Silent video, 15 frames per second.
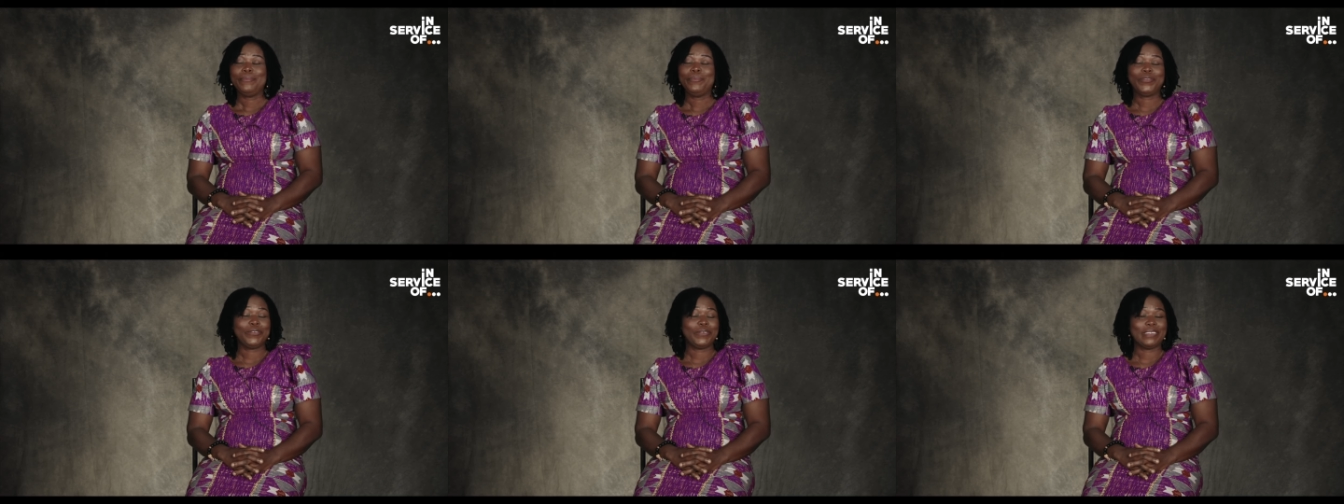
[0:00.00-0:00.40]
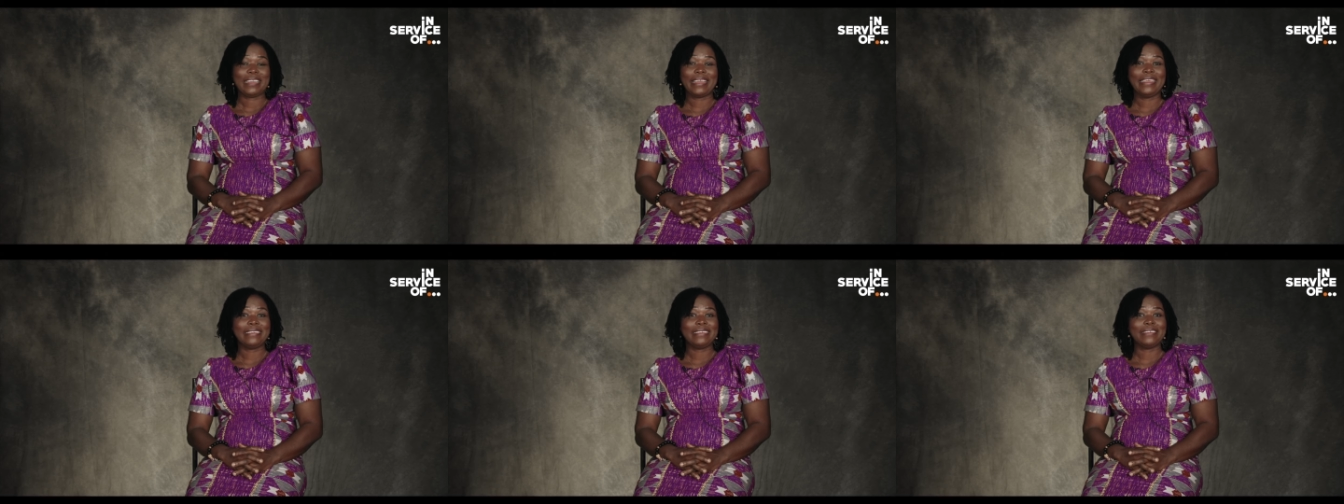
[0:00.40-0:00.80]
Most of the
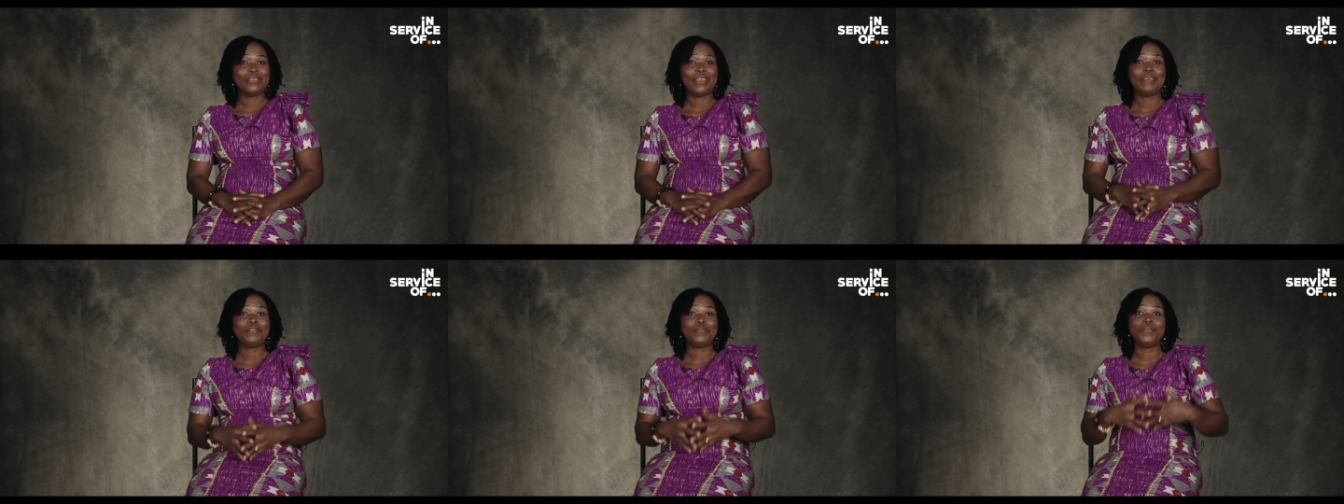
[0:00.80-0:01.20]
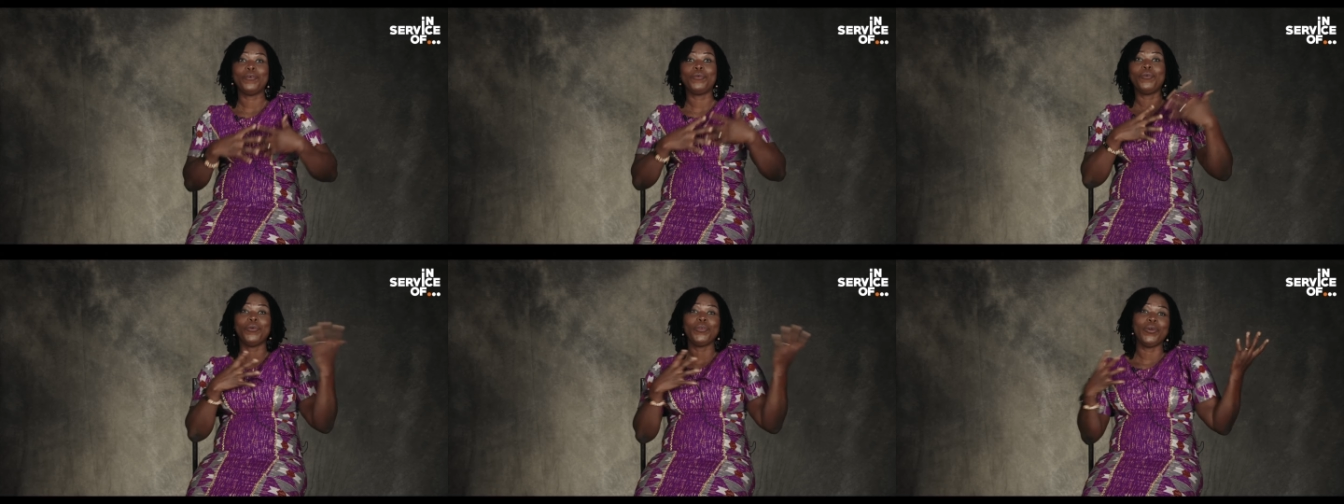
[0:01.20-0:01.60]
cases, you have to
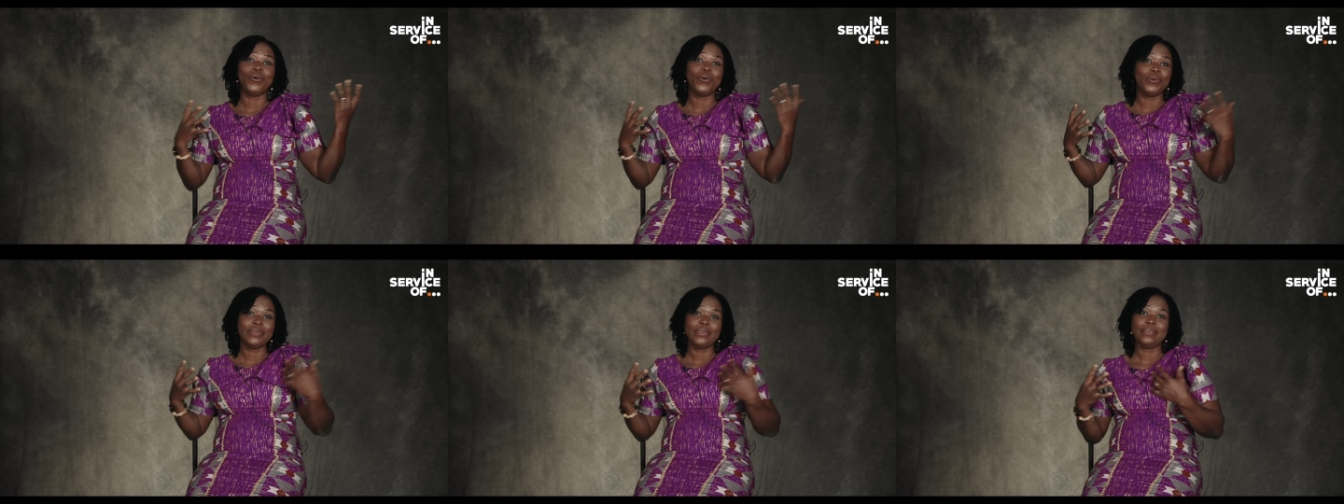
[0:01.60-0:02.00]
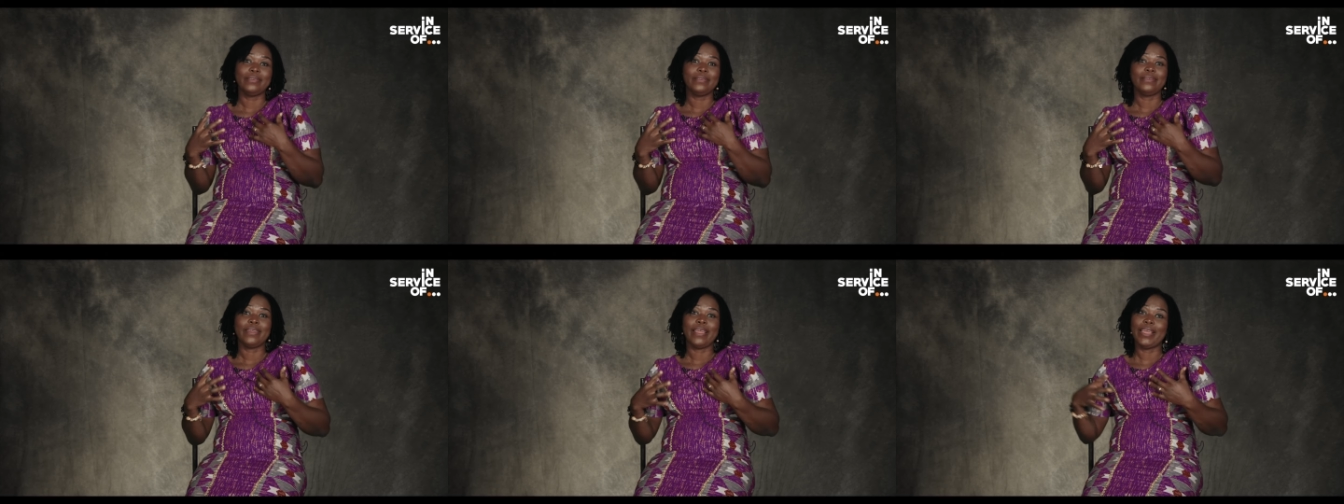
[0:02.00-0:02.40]
forego your own
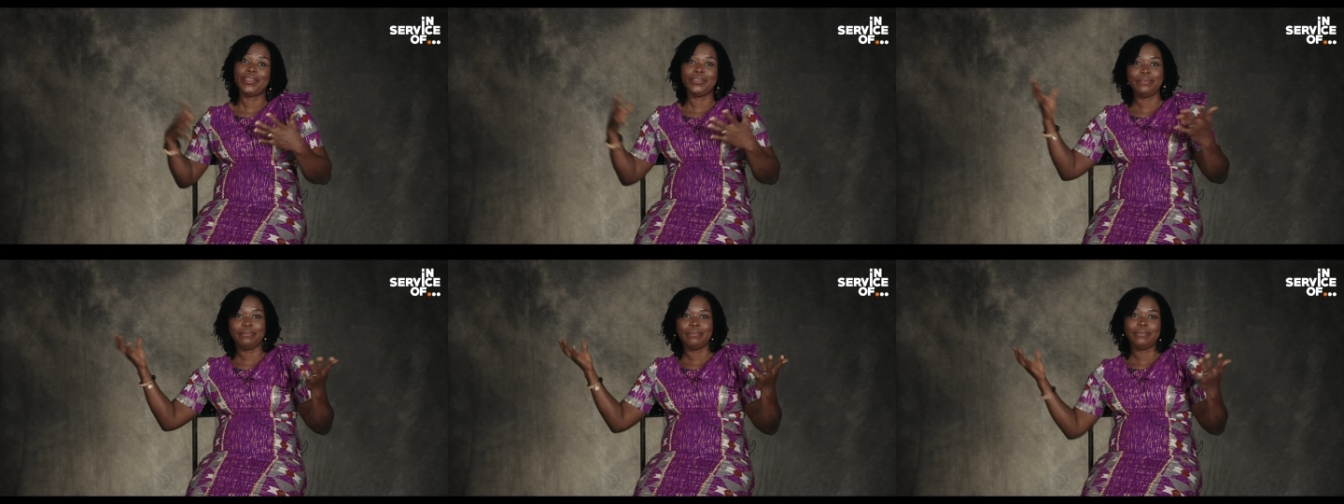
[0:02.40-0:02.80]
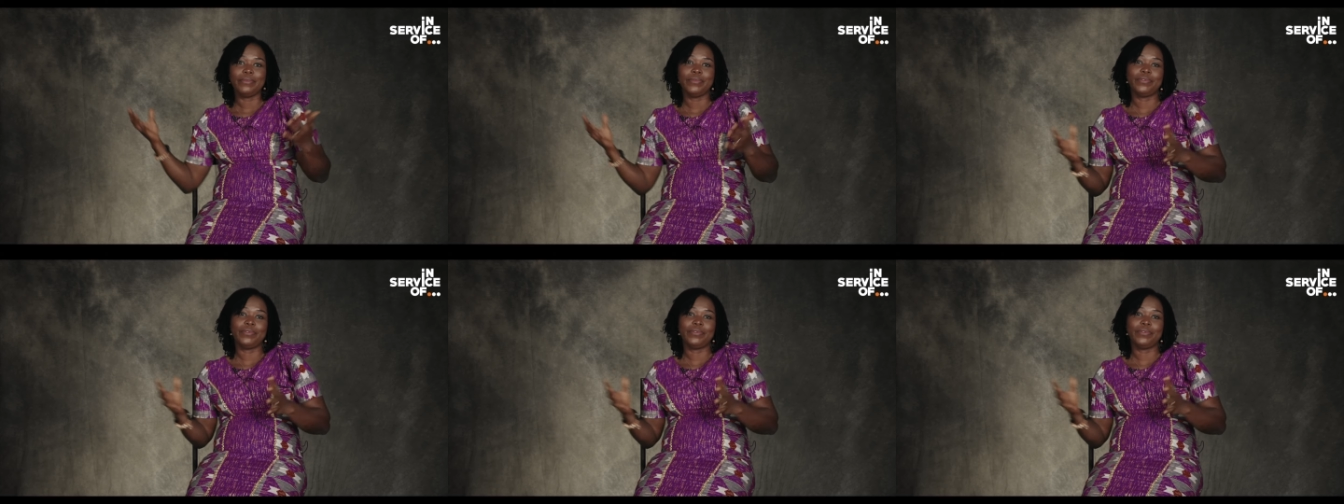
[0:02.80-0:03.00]
and